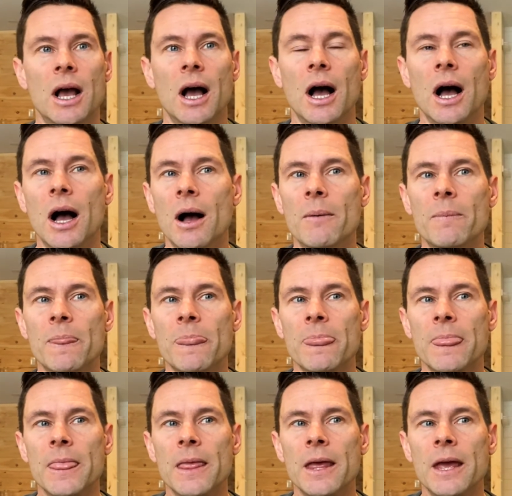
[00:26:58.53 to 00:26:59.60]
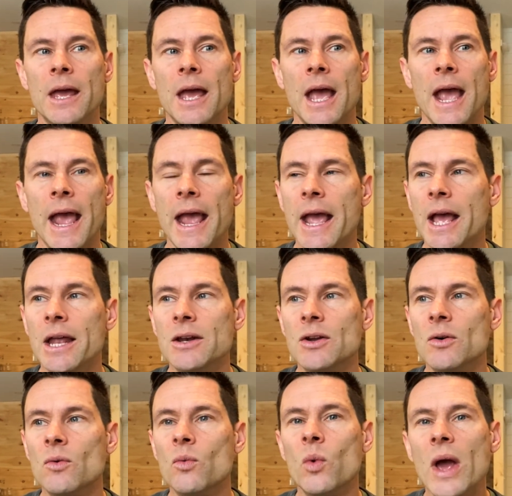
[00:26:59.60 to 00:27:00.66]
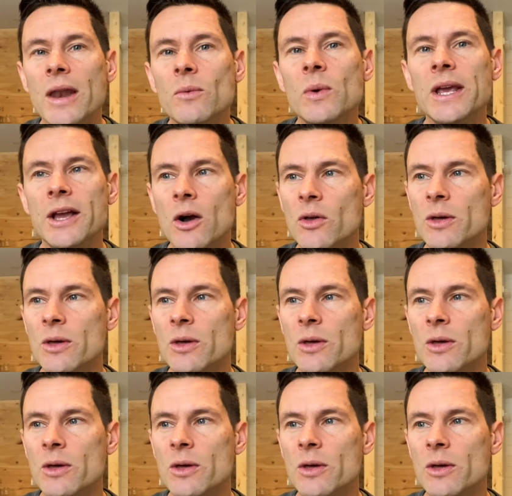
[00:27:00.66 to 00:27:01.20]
And when we go the